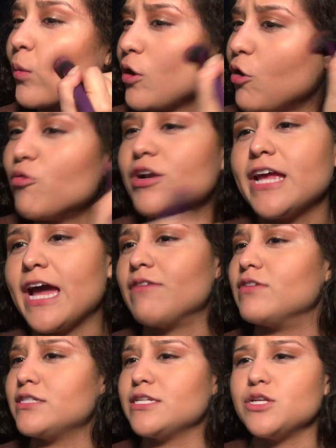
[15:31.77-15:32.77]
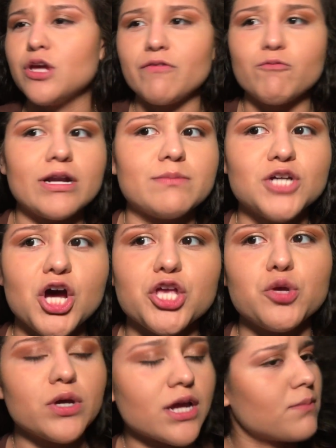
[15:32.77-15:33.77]
I already have it. See, when I'm talking,
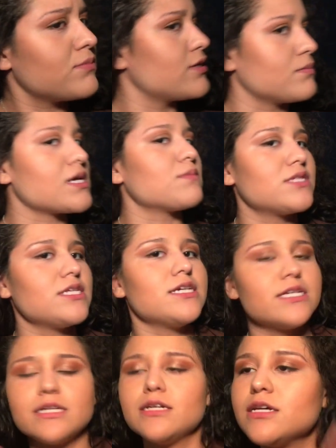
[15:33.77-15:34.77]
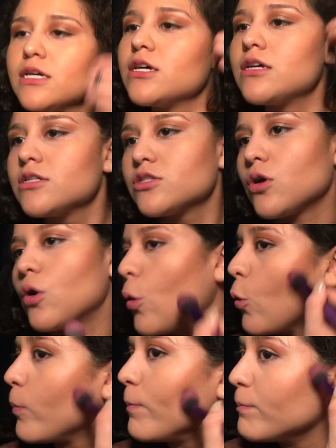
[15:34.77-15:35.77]
you can sometimes see it.
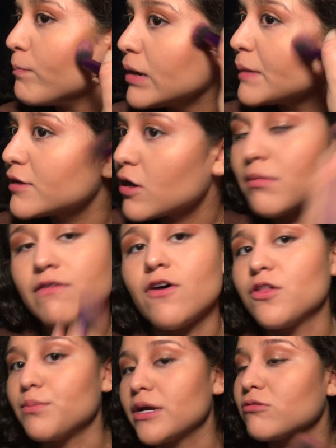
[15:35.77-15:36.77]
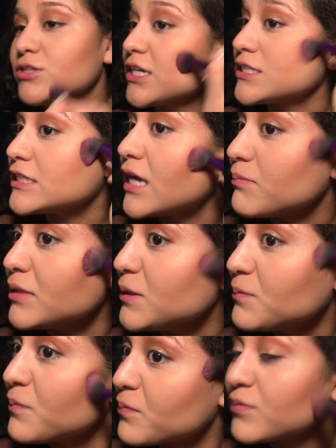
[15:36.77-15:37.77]
So blame it on my father Michael Jackson, not me.
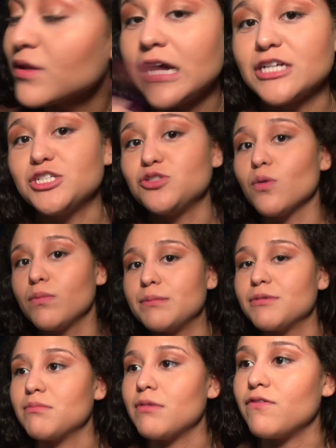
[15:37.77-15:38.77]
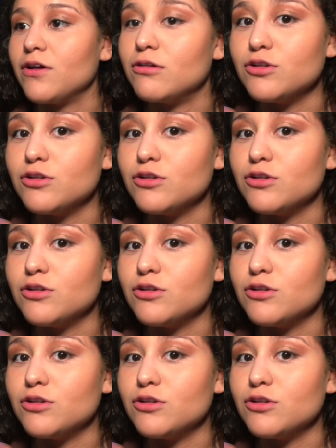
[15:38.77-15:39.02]
Actually, don't blame it on my father.